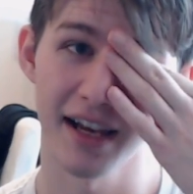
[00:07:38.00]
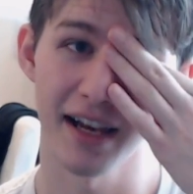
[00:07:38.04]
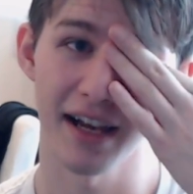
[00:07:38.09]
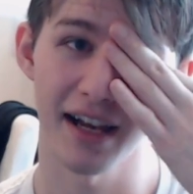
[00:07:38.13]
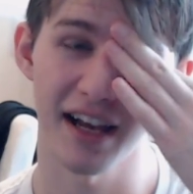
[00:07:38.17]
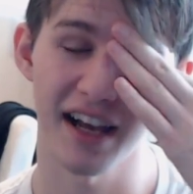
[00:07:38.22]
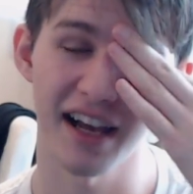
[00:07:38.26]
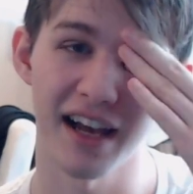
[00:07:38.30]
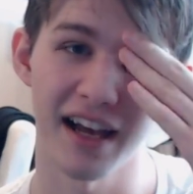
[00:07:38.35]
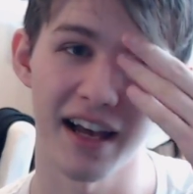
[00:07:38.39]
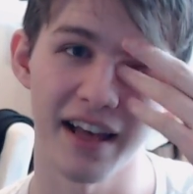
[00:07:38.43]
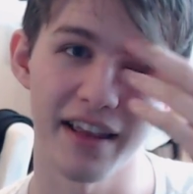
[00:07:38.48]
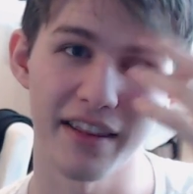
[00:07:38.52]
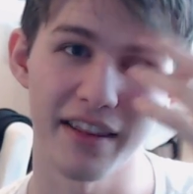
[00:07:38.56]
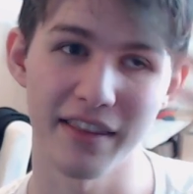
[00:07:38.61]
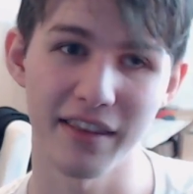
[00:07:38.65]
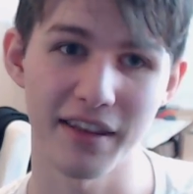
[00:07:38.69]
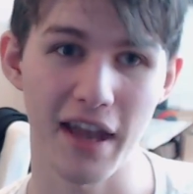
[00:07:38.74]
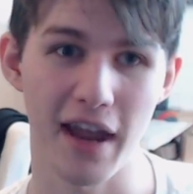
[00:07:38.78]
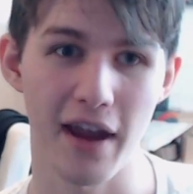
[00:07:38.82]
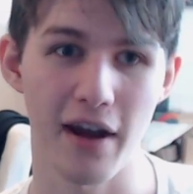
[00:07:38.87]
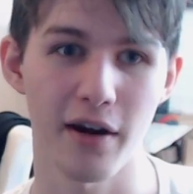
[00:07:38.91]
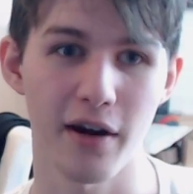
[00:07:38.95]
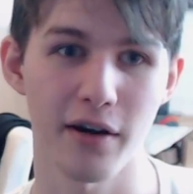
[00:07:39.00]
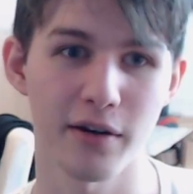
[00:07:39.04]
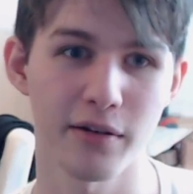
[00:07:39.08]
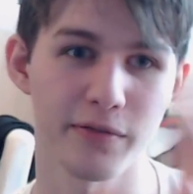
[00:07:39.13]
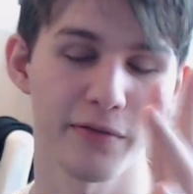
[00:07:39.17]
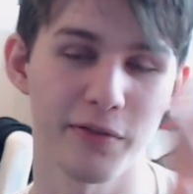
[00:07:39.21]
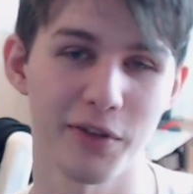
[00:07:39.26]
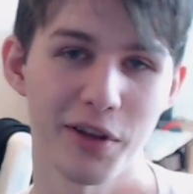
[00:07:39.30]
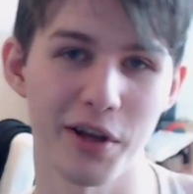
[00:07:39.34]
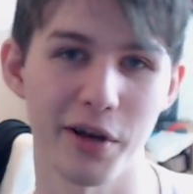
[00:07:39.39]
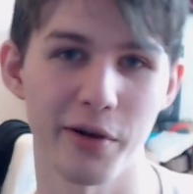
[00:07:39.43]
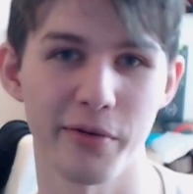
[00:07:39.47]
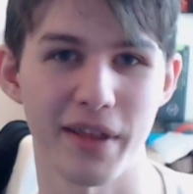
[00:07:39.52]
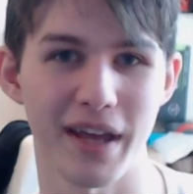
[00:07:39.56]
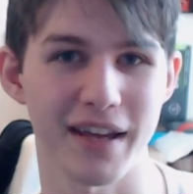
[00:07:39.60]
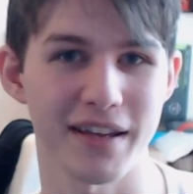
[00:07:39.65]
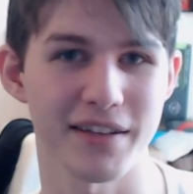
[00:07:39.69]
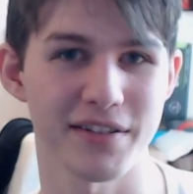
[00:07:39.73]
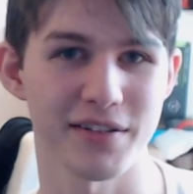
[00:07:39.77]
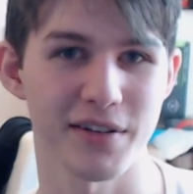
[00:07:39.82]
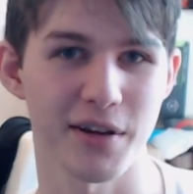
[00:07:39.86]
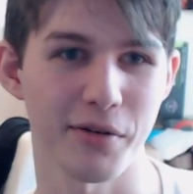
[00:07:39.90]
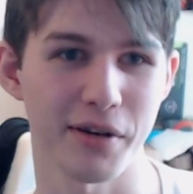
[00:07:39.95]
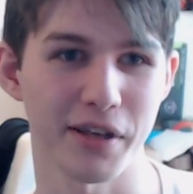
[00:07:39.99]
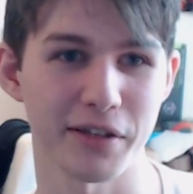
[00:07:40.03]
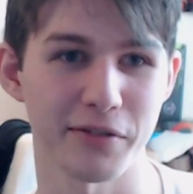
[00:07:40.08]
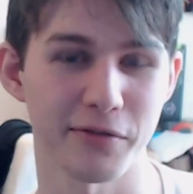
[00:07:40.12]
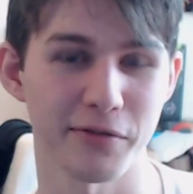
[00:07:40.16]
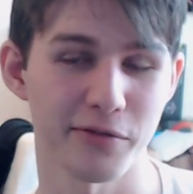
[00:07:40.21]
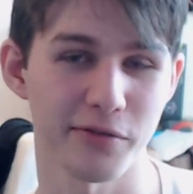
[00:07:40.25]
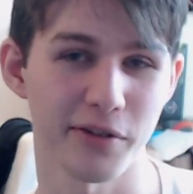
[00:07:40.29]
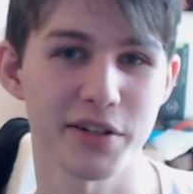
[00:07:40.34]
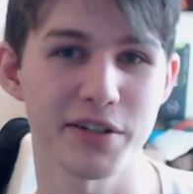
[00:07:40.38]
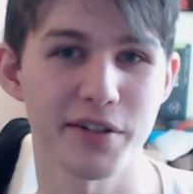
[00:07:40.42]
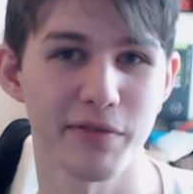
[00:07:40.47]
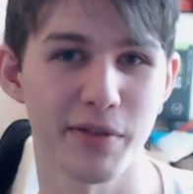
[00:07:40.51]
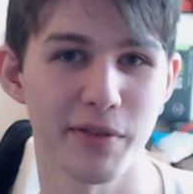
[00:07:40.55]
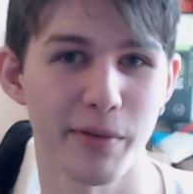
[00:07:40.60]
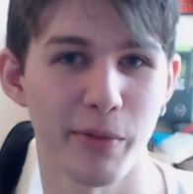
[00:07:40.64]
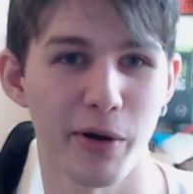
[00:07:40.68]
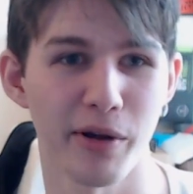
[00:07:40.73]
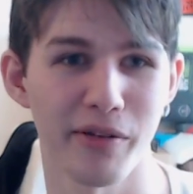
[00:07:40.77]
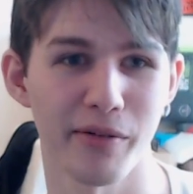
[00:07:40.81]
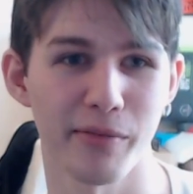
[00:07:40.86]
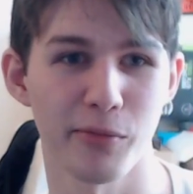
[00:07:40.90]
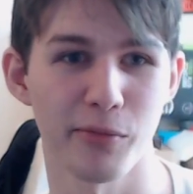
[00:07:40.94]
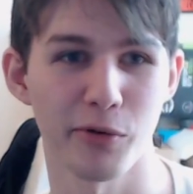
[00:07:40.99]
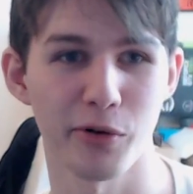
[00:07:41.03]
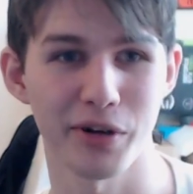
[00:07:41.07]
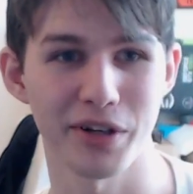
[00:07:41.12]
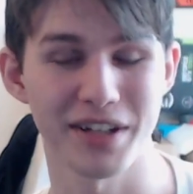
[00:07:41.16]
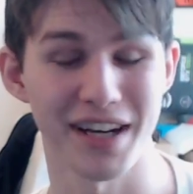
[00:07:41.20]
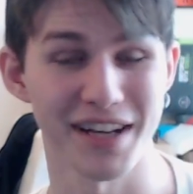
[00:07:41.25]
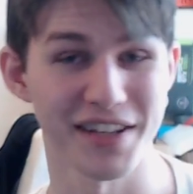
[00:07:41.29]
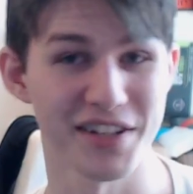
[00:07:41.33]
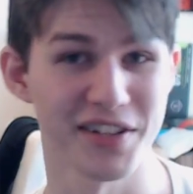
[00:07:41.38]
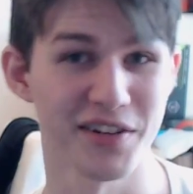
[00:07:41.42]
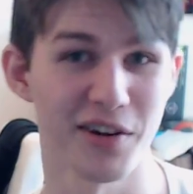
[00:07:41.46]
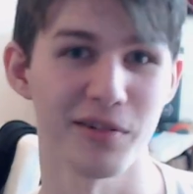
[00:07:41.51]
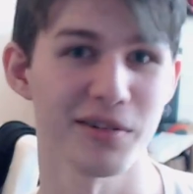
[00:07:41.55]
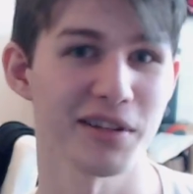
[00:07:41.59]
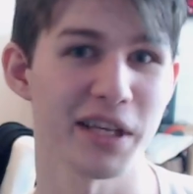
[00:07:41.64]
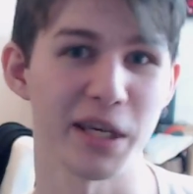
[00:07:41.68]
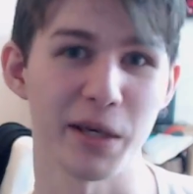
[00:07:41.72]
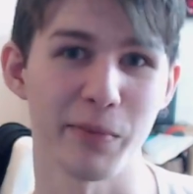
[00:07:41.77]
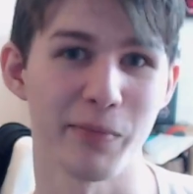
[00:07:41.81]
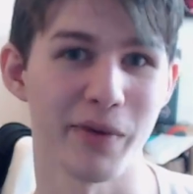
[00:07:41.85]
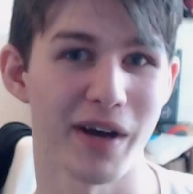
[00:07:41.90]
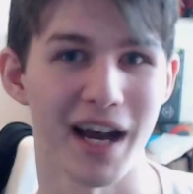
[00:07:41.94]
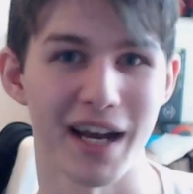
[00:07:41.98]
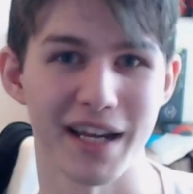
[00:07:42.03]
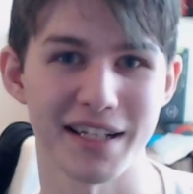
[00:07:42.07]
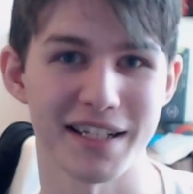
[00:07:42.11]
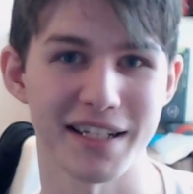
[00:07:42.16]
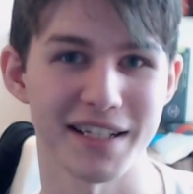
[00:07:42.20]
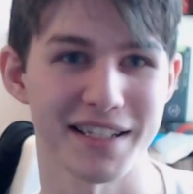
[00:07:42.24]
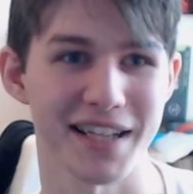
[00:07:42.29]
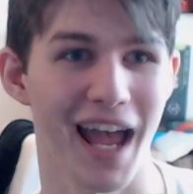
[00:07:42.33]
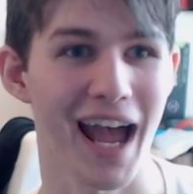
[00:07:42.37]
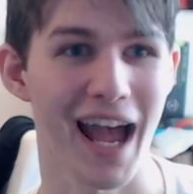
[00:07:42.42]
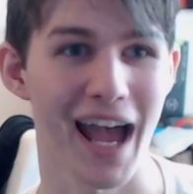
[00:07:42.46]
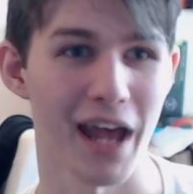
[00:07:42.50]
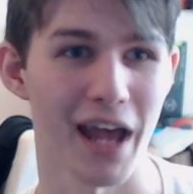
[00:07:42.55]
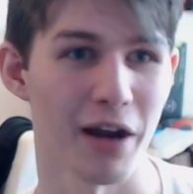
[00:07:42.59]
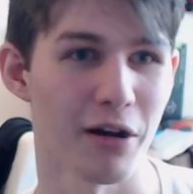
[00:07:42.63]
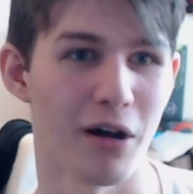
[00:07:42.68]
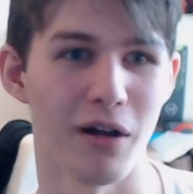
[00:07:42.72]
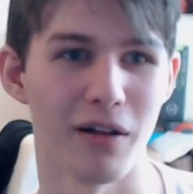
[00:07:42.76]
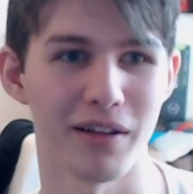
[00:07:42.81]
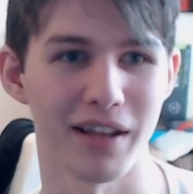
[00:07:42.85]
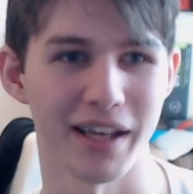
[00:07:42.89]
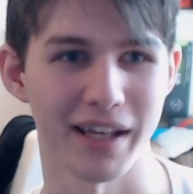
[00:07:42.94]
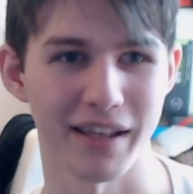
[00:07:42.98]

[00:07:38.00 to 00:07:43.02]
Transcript: the airflow that is going in front of the motherboard does not leak behind it at all.